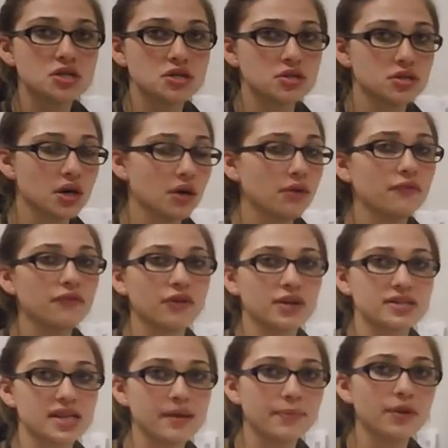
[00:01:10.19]
So for
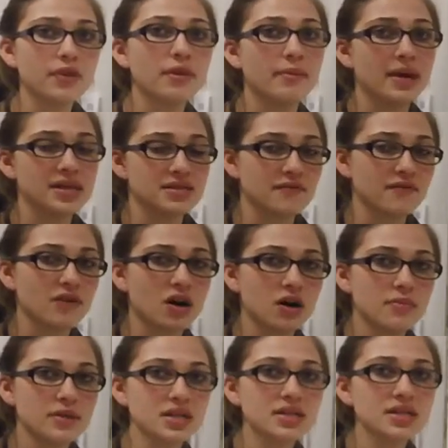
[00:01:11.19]
example, the mass of
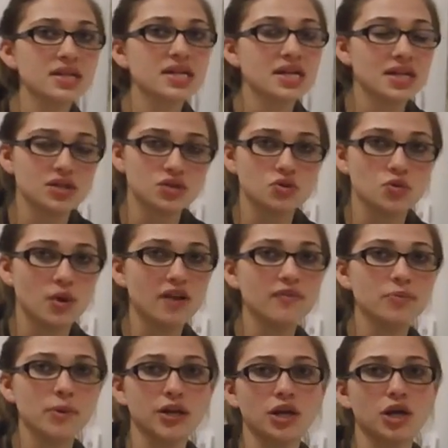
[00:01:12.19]
carbon is
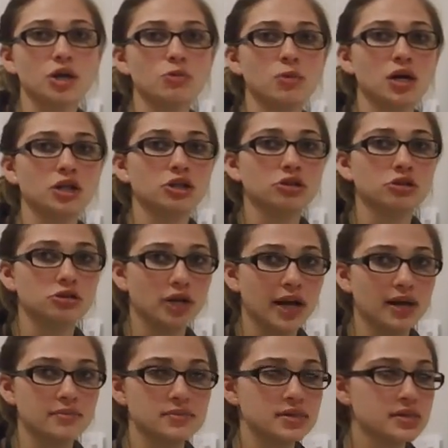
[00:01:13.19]
12.01
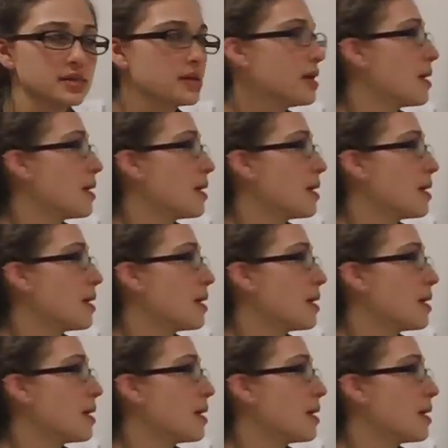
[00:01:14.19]
grams.